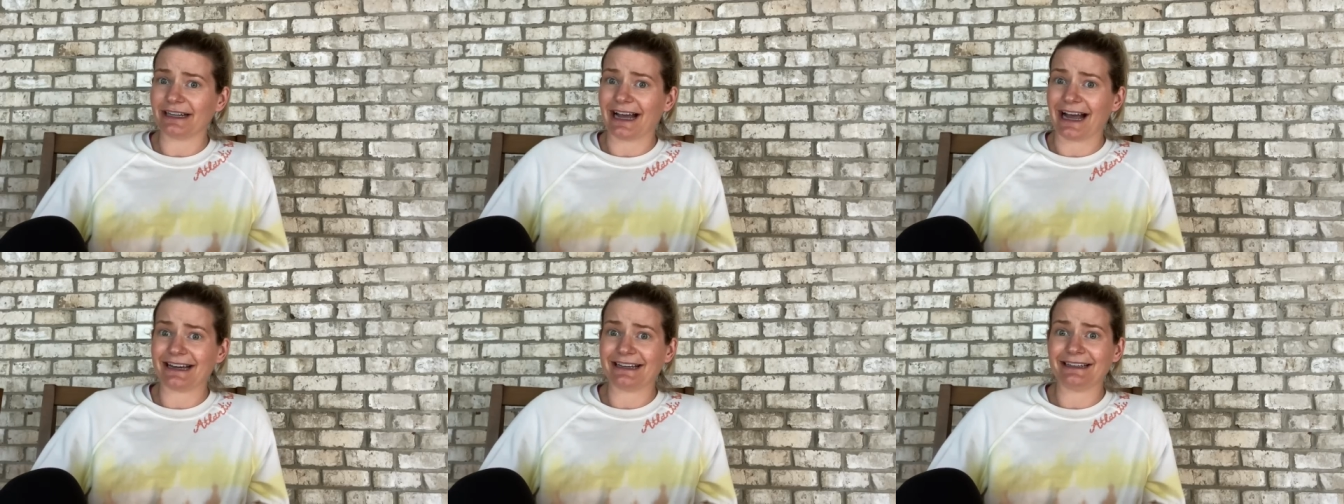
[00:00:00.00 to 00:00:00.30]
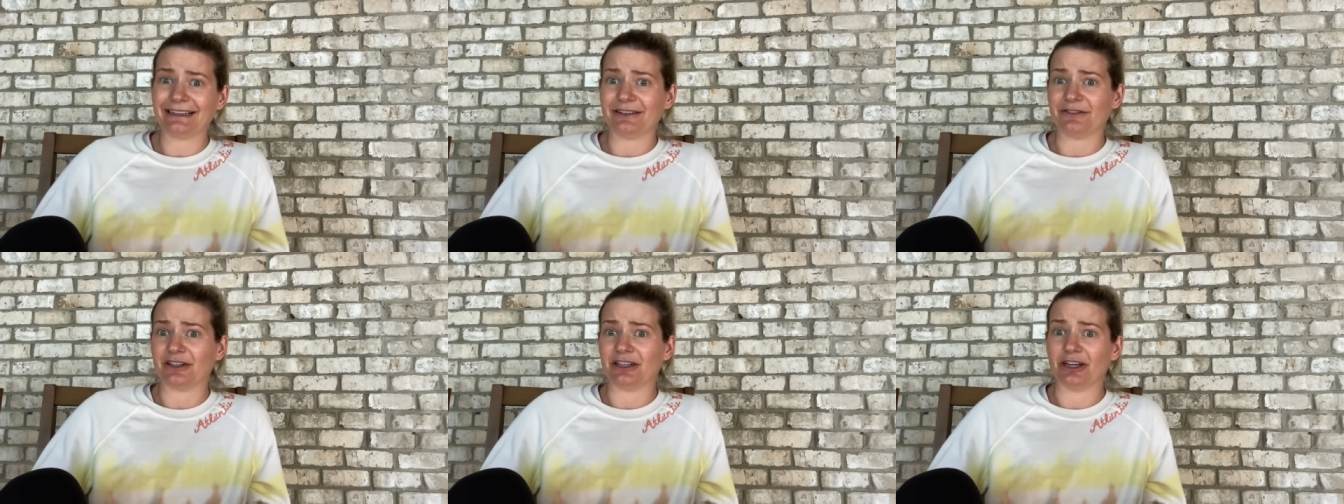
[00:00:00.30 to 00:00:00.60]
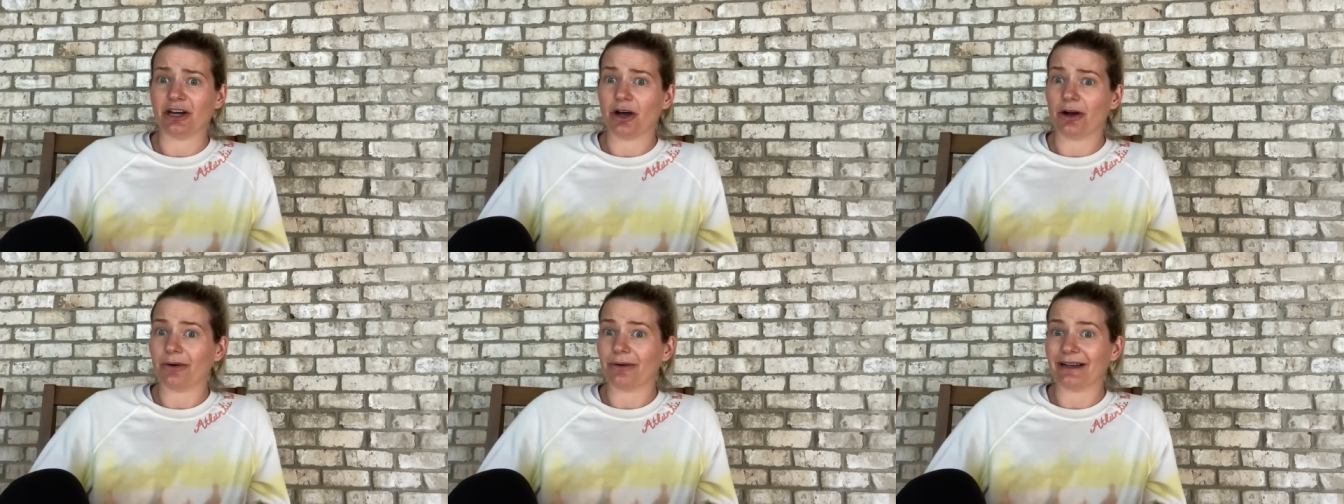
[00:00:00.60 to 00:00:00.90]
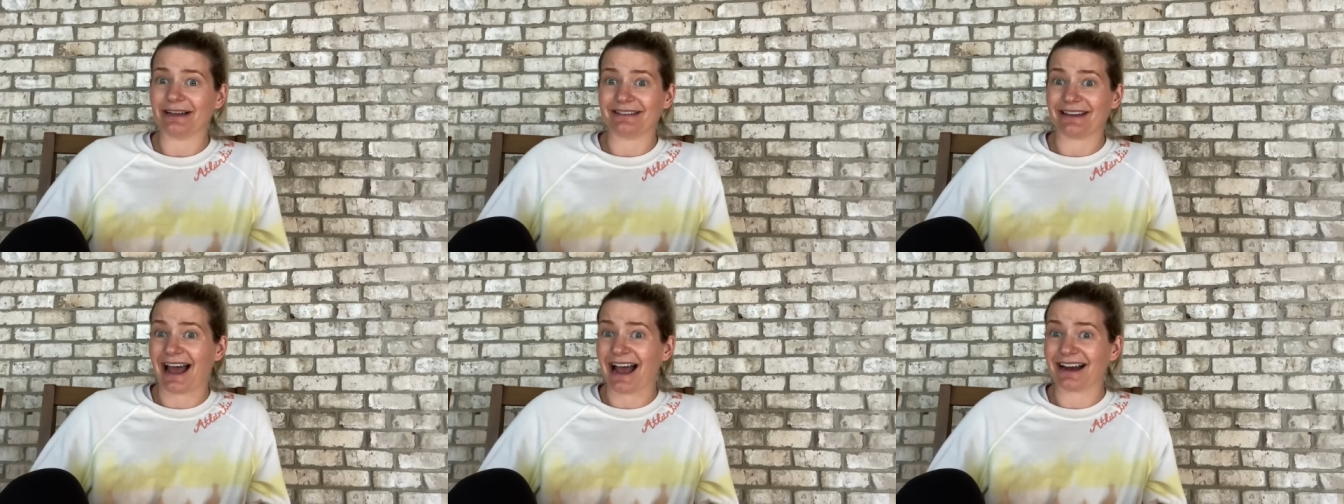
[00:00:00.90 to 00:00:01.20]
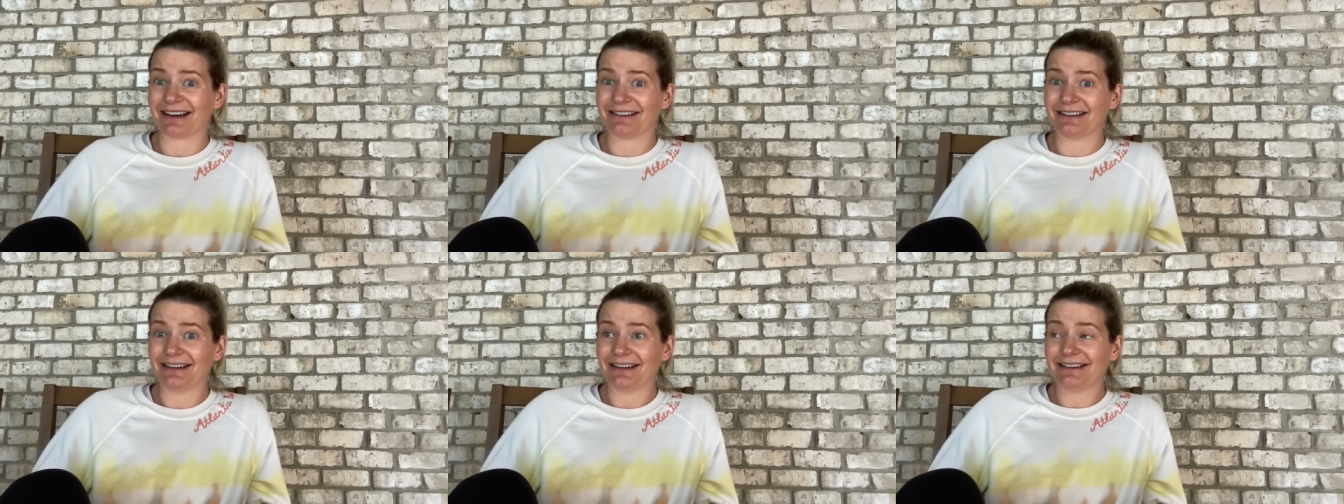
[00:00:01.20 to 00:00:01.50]
I didn't even know
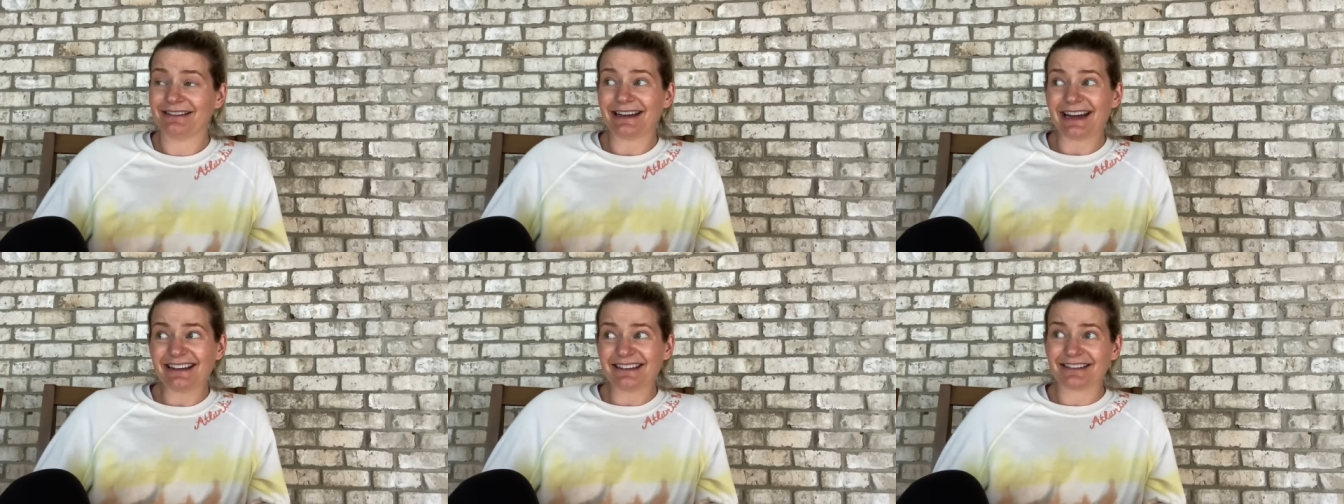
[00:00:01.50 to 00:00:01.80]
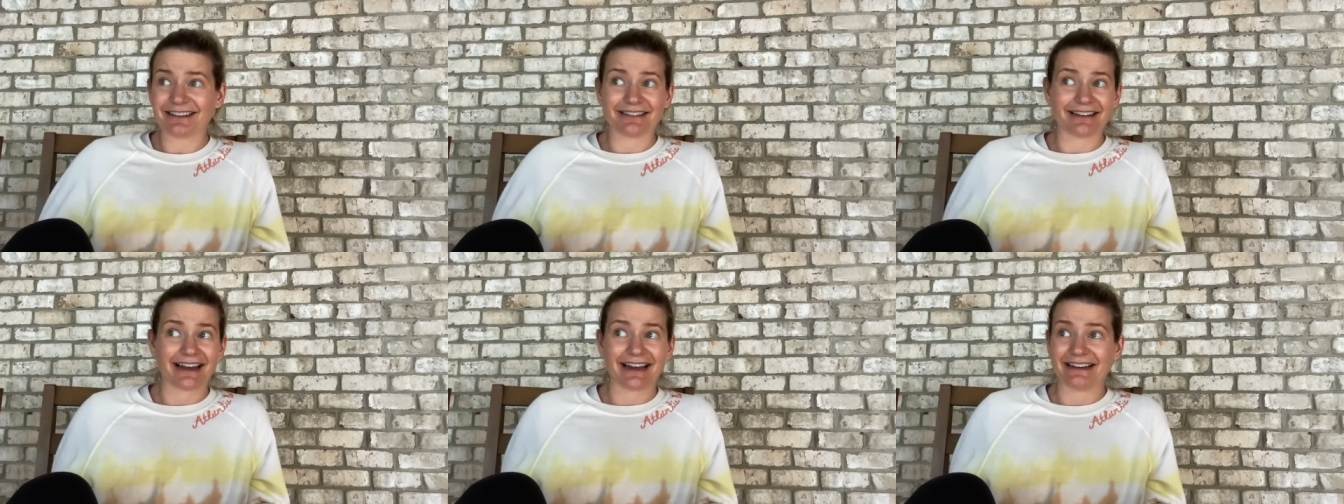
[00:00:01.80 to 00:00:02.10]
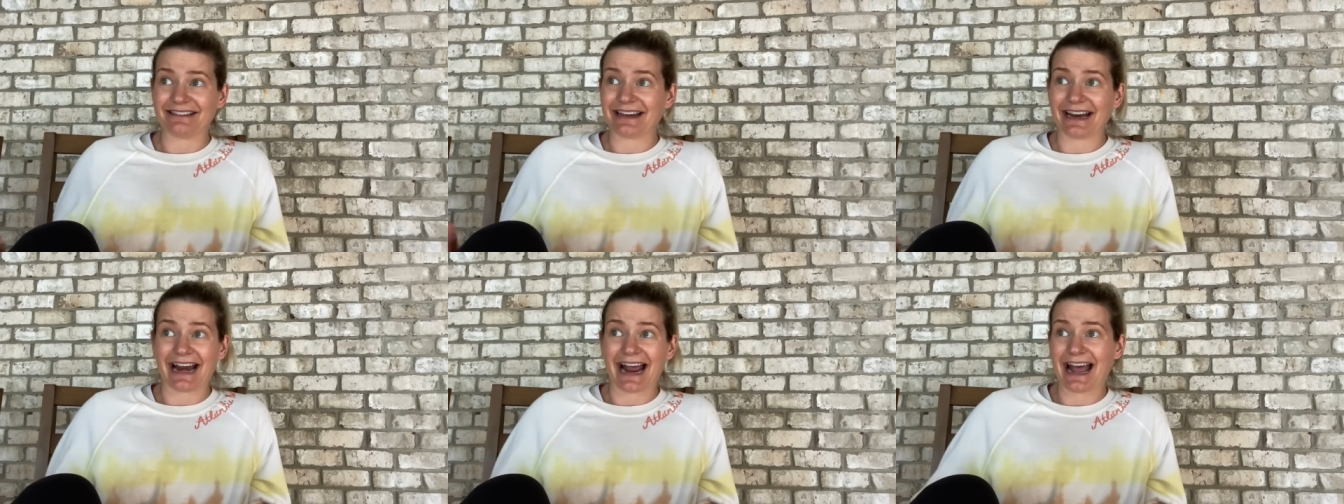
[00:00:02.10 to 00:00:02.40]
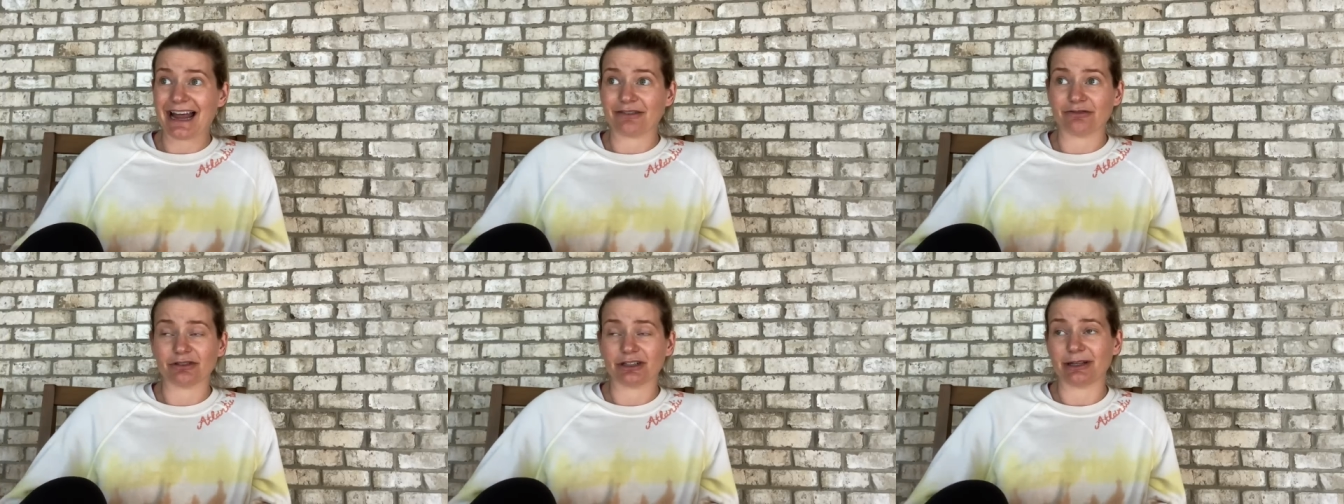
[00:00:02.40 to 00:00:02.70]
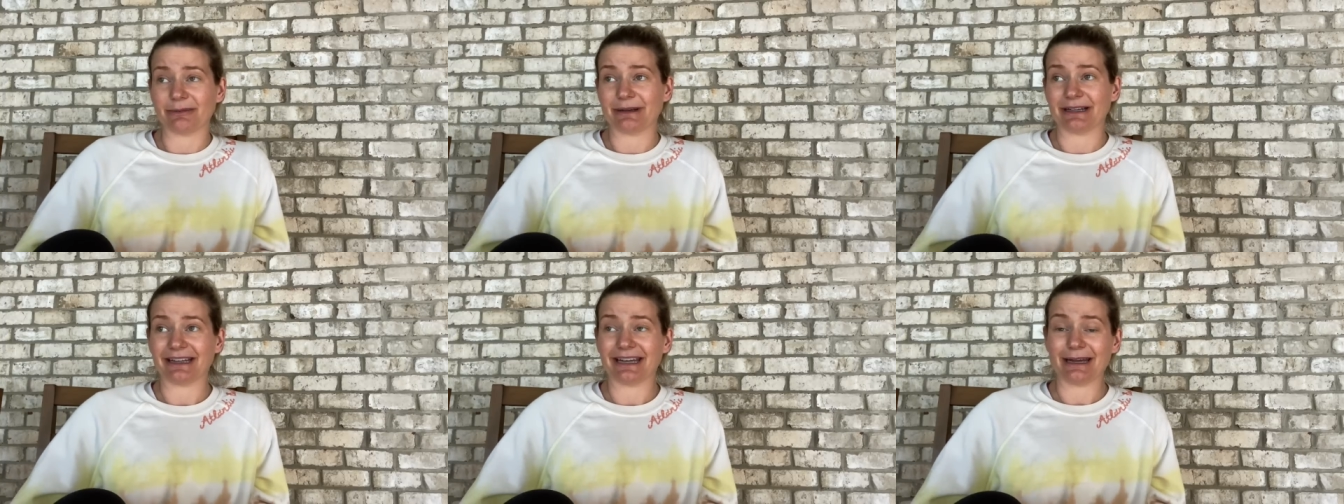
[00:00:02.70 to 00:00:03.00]
exact dates because, like I said, I hadn't really
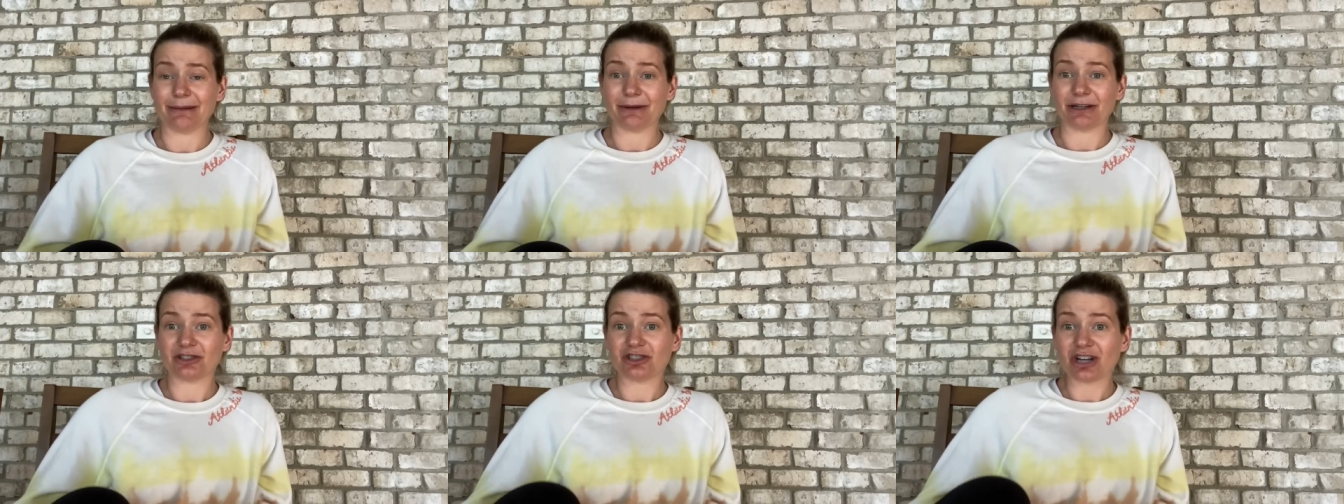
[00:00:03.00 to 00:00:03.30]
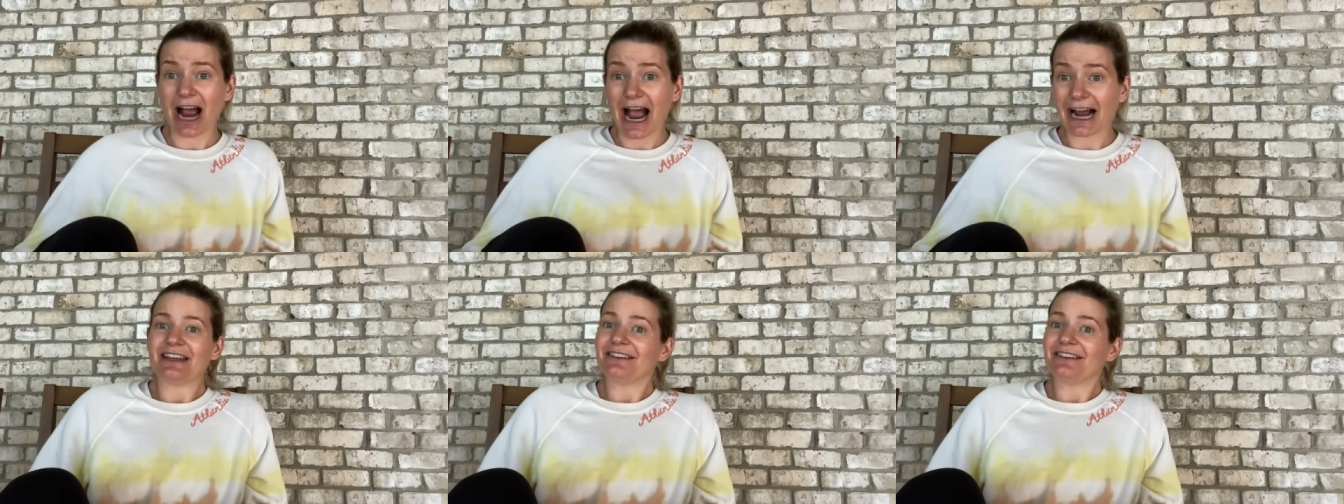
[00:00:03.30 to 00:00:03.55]
been keeping track.